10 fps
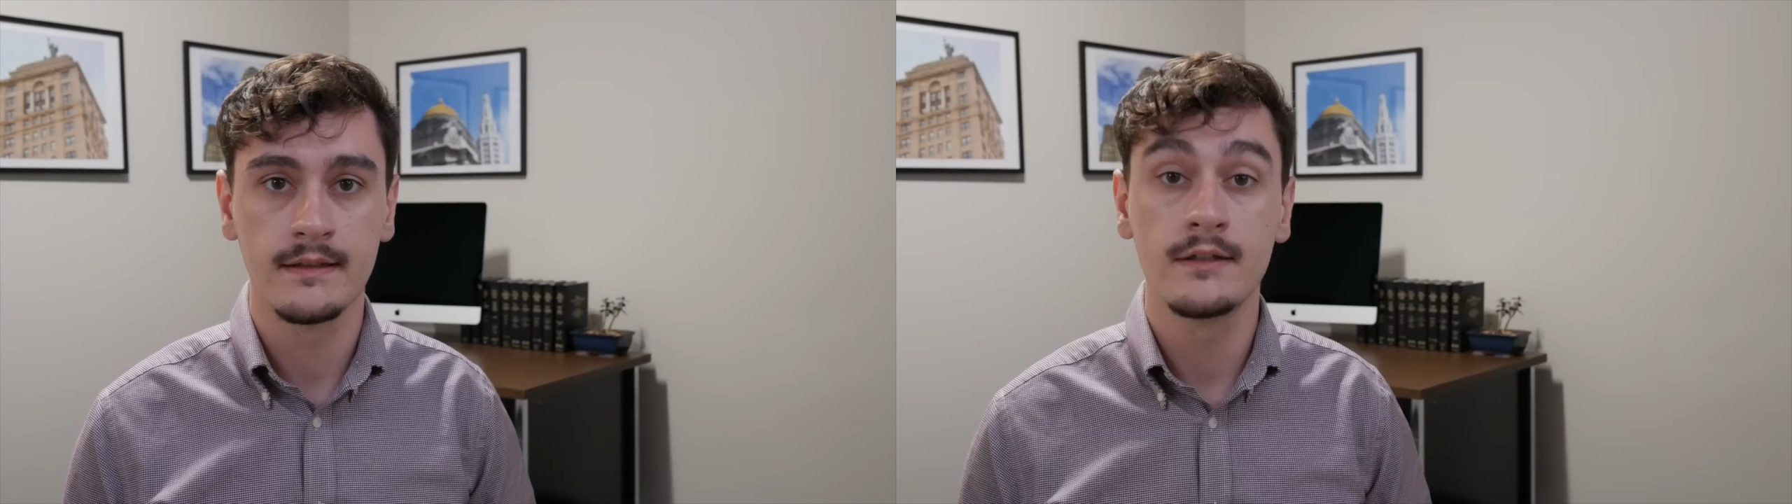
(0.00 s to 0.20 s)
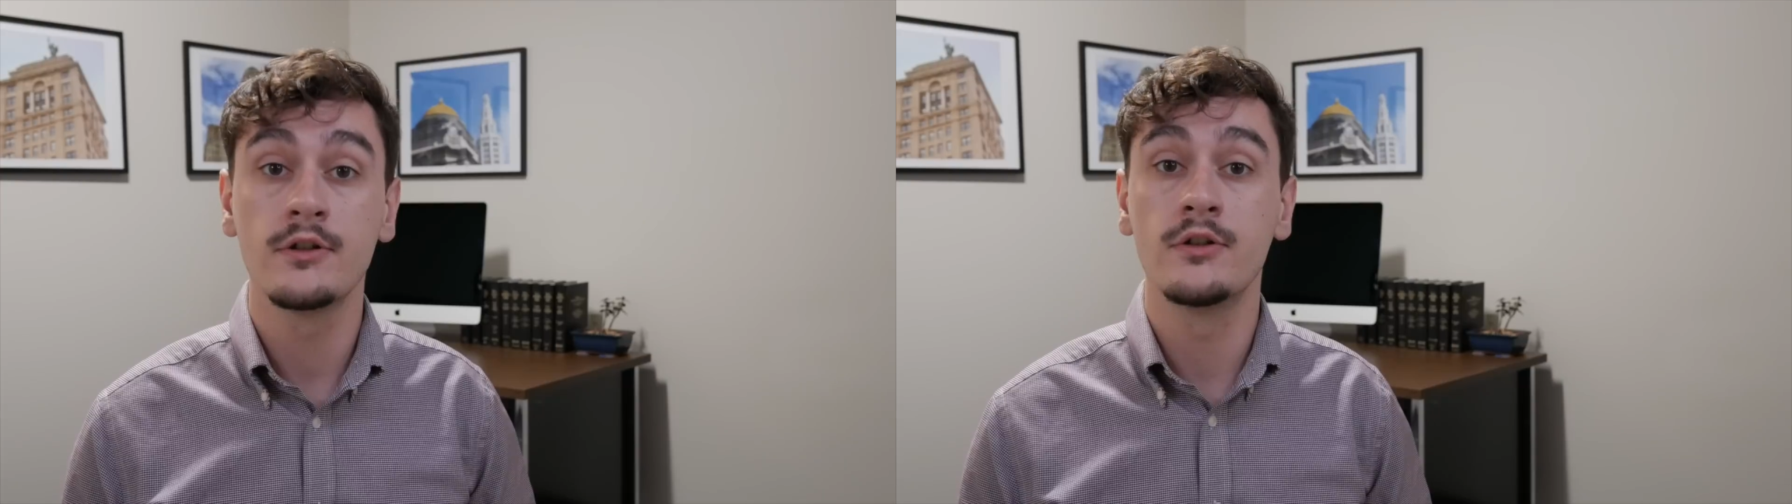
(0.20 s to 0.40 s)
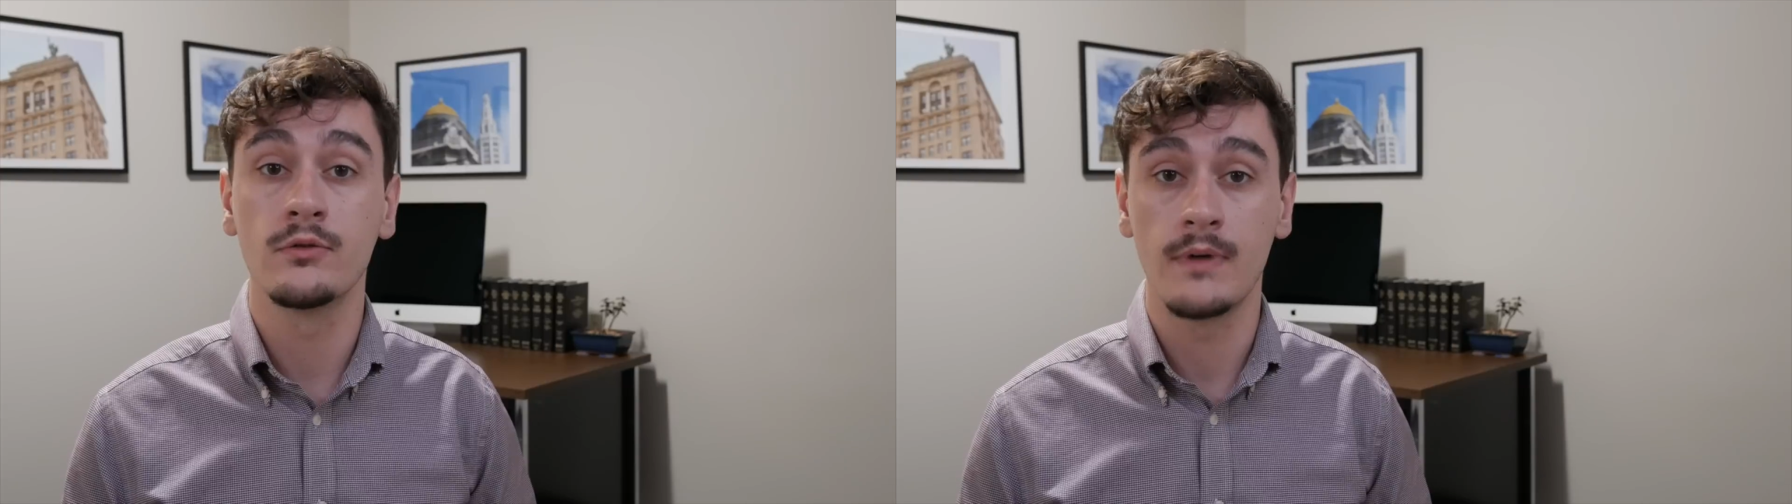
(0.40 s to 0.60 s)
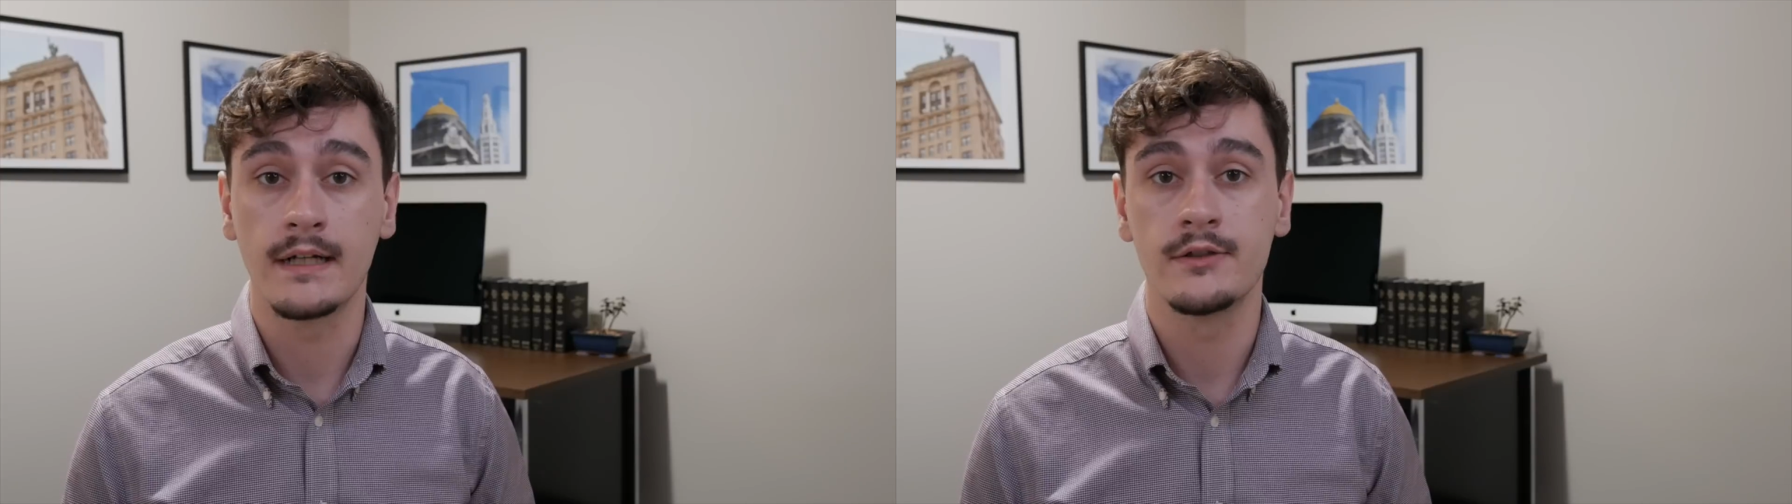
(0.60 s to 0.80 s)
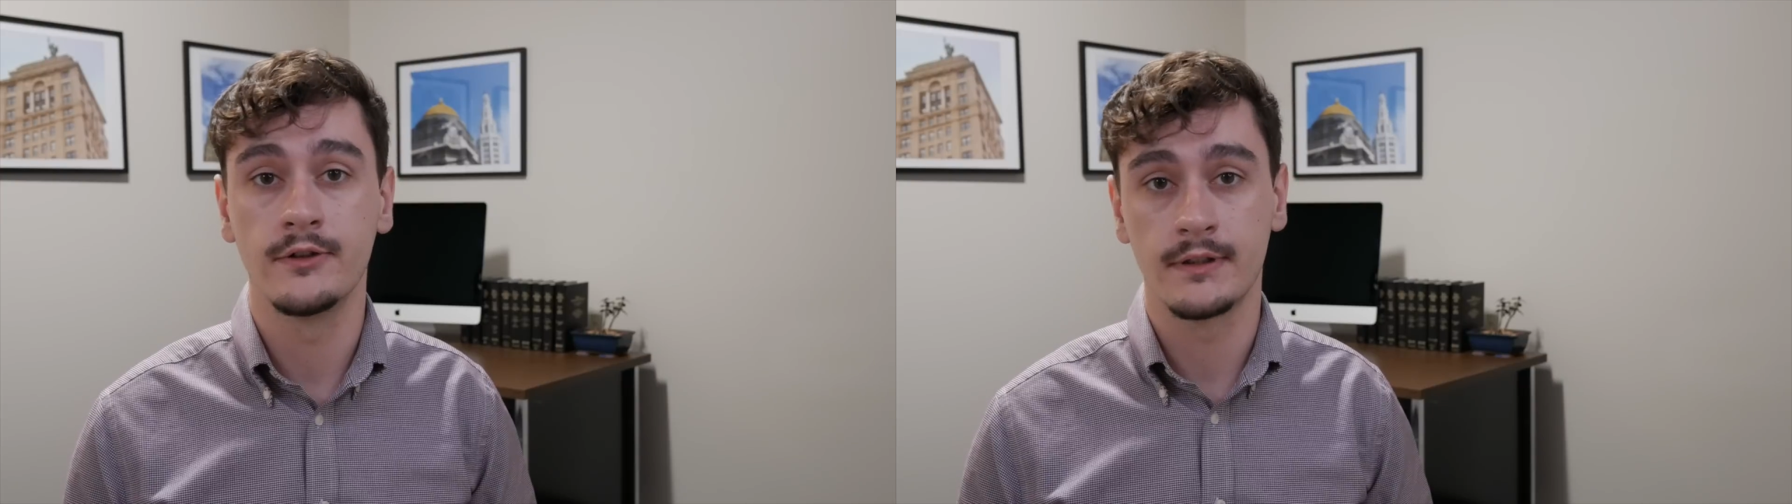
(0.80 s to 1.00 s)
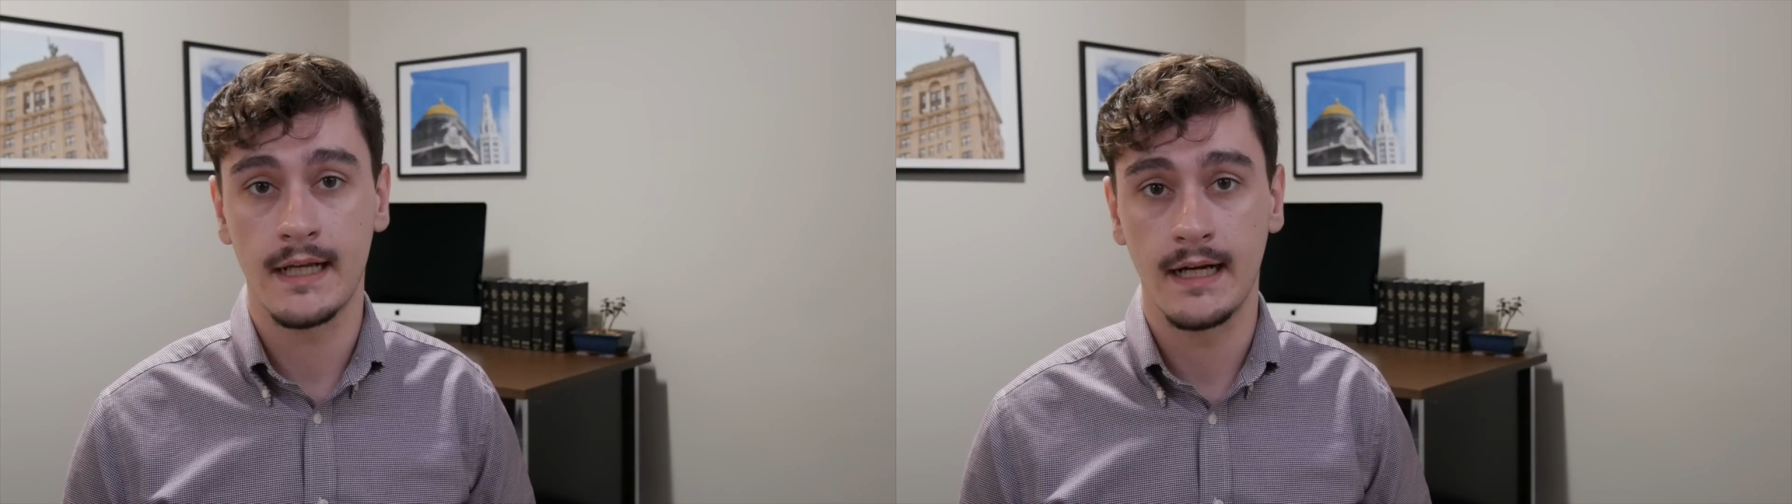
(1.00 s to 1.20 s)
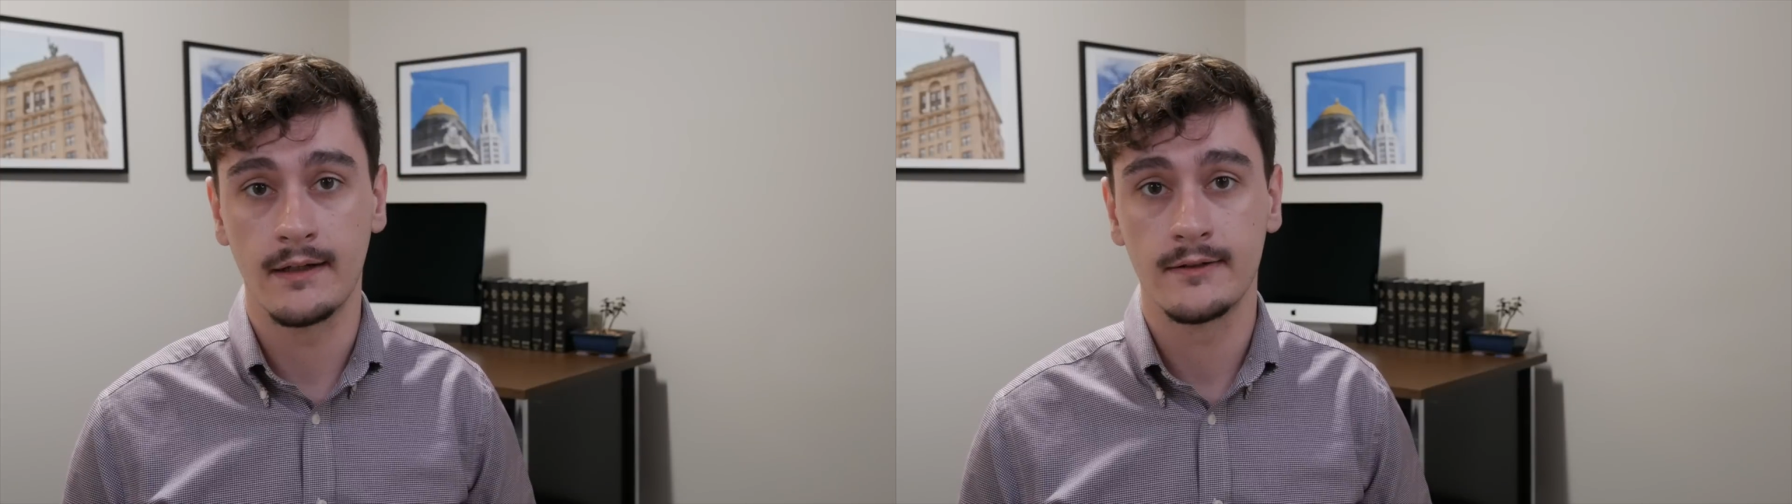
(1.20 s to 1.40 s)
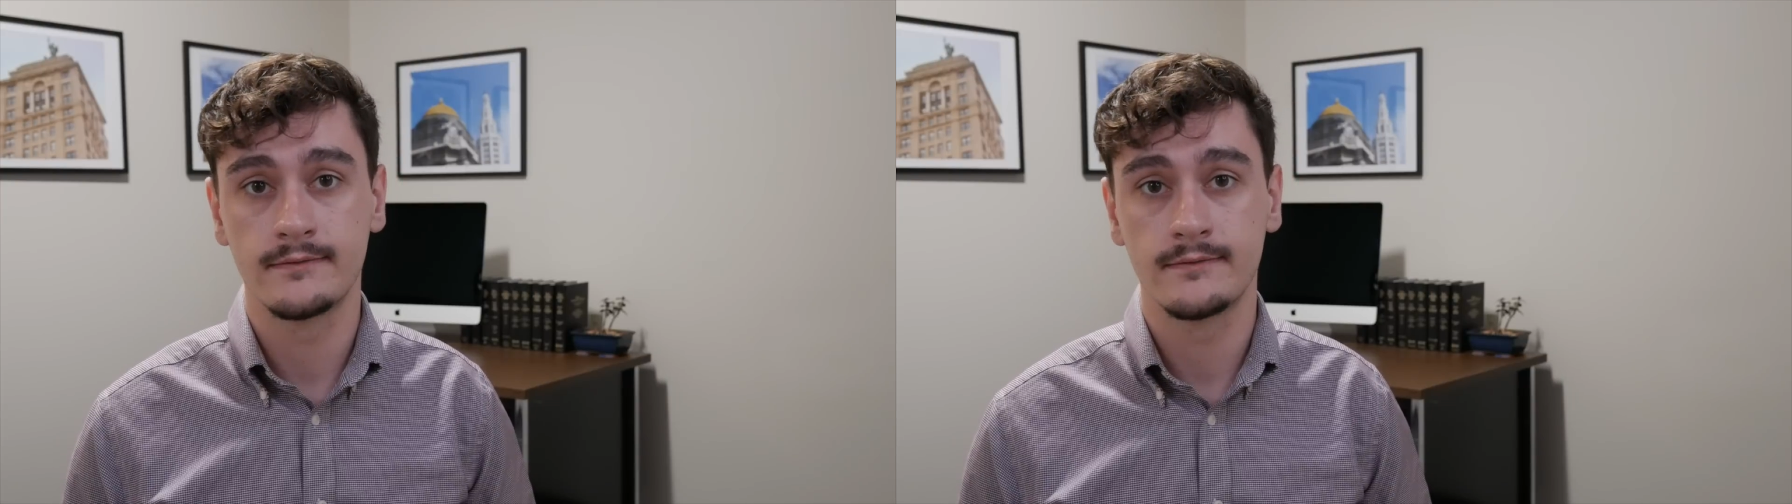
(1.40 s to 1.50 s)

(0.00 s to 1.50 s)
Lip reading: to direct your care.